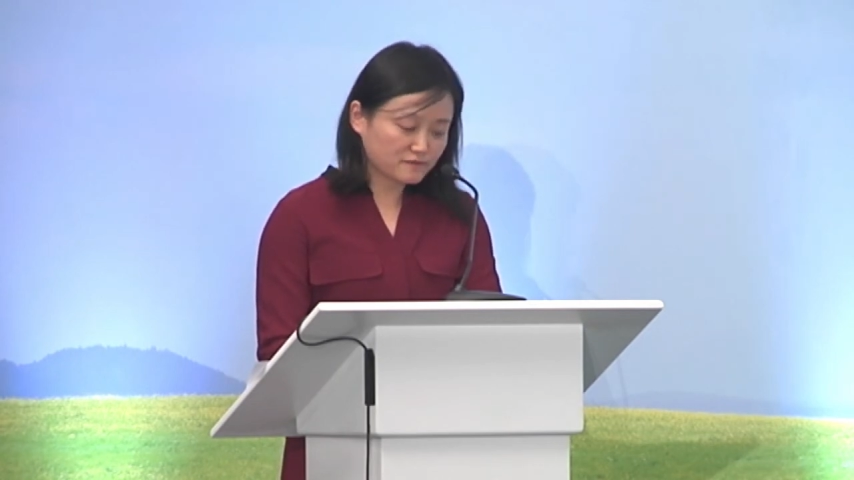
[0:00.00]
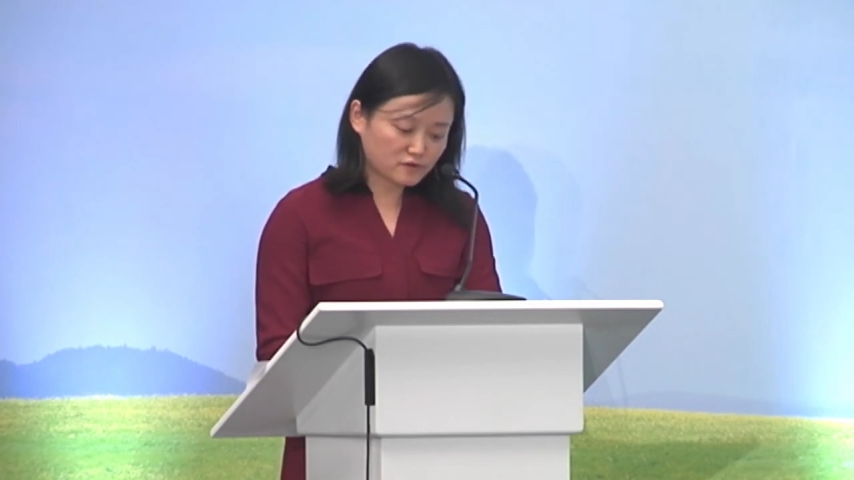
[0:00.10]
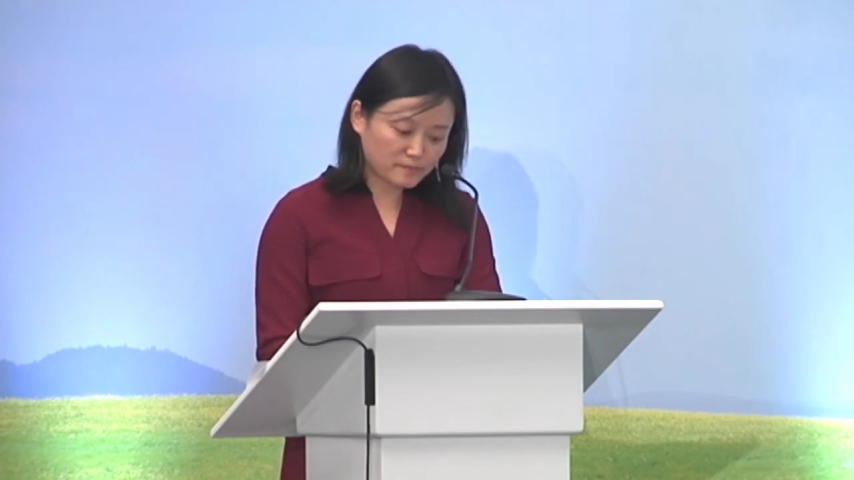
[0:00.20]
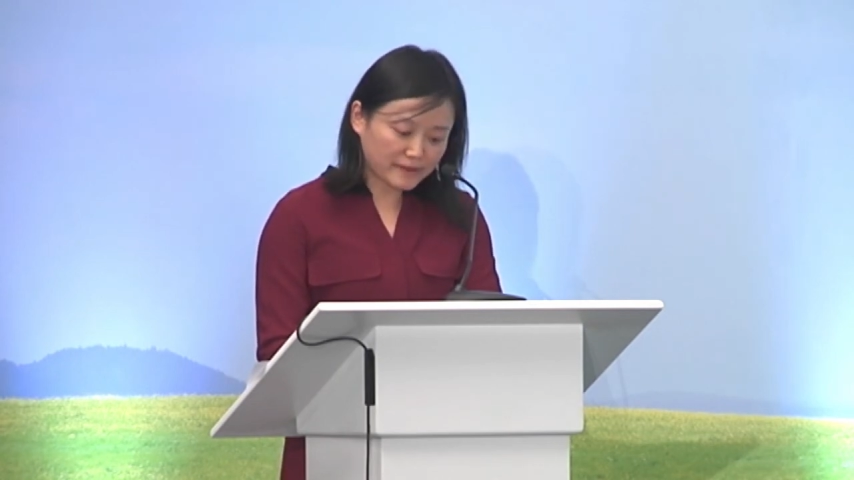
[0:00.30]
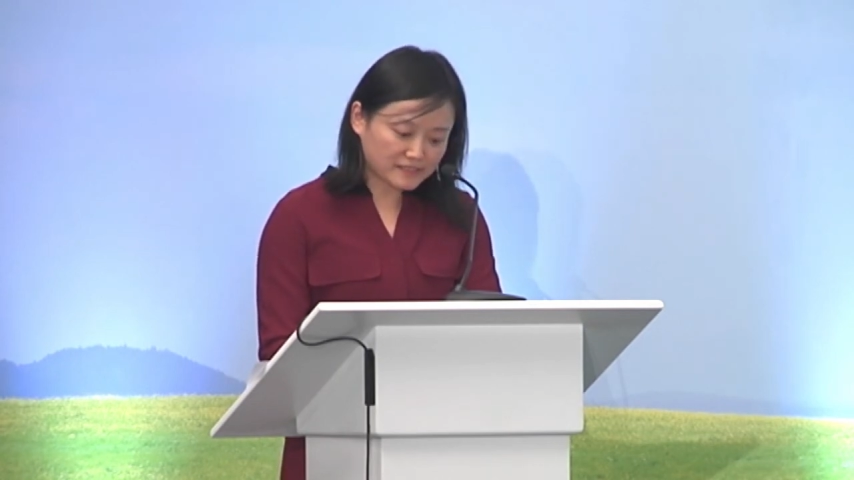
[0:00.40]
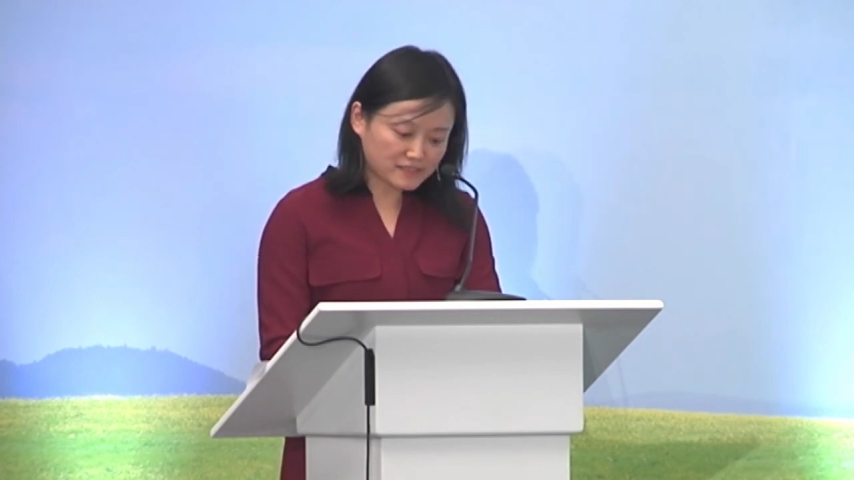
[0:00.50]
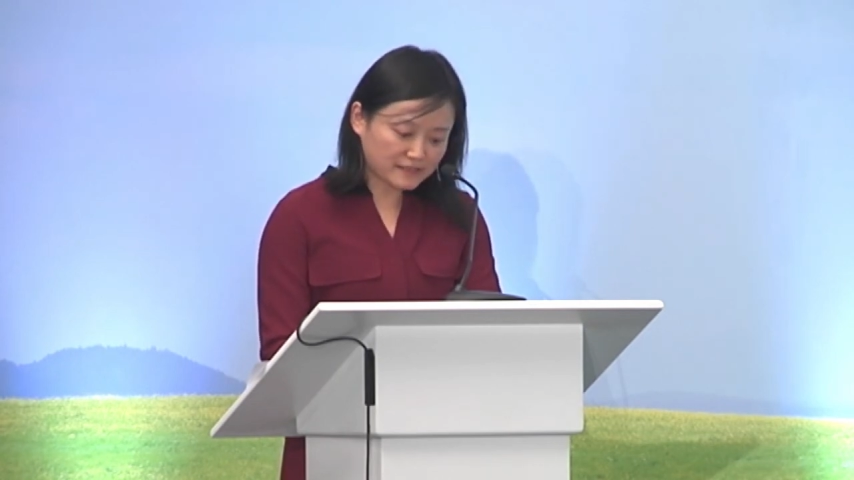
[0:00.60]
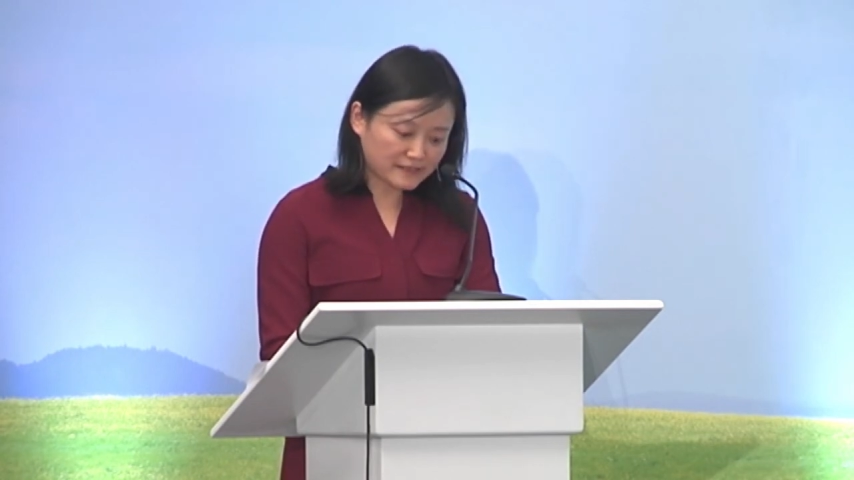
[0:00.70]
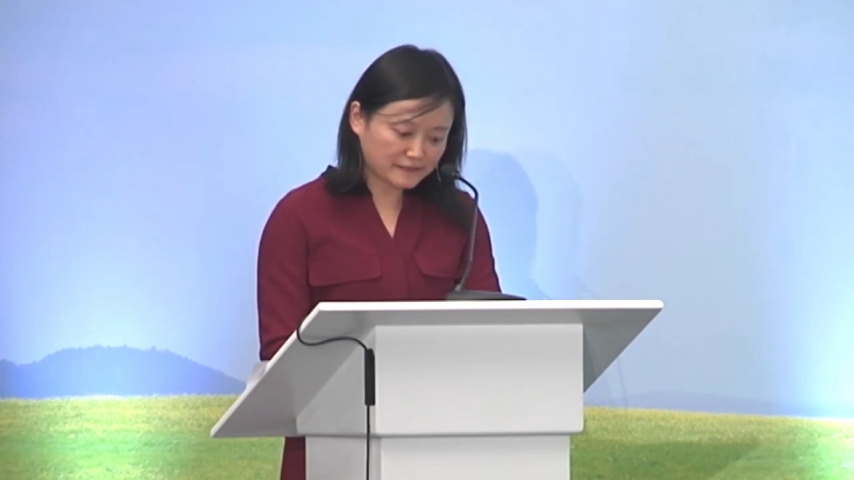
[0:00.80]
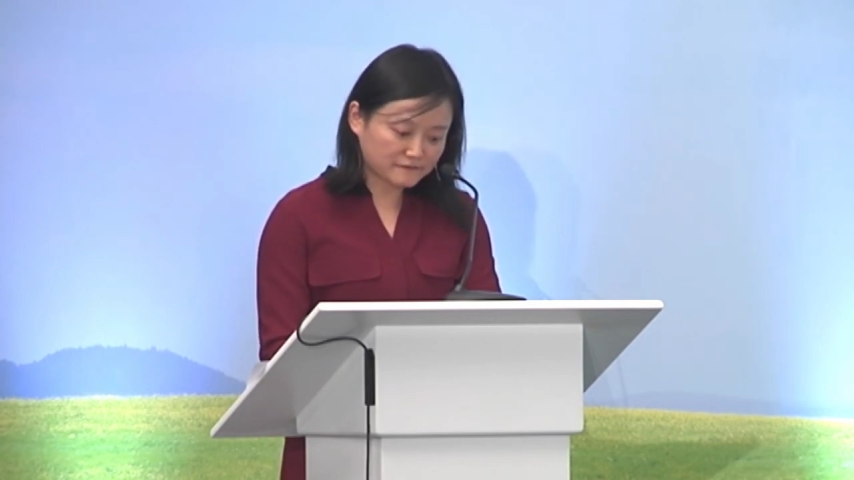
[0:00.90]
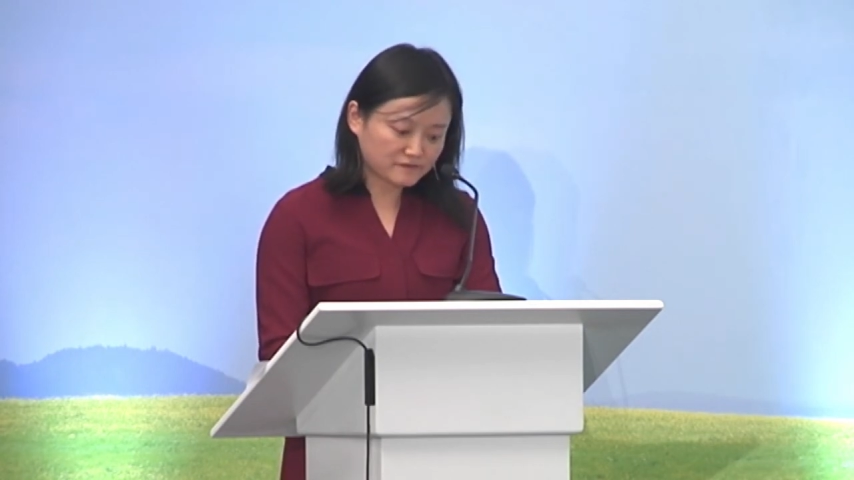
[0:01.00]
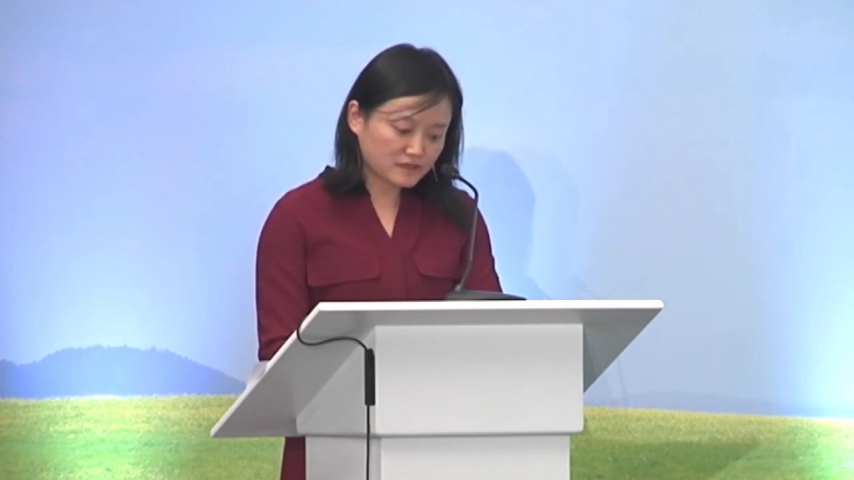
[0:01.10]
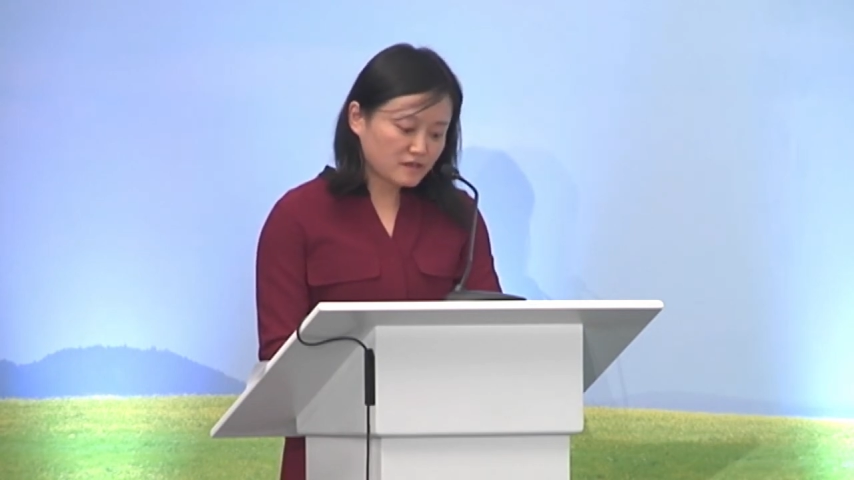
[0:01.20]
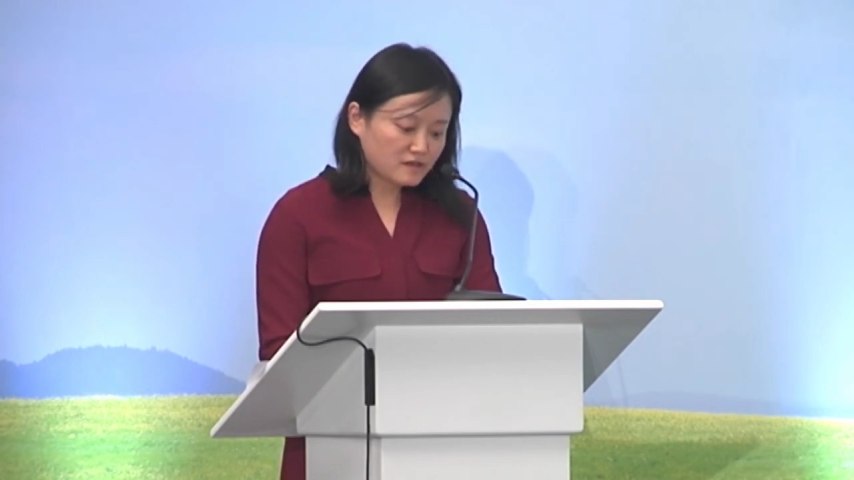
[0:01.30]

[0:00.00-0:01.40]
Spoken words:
for a better life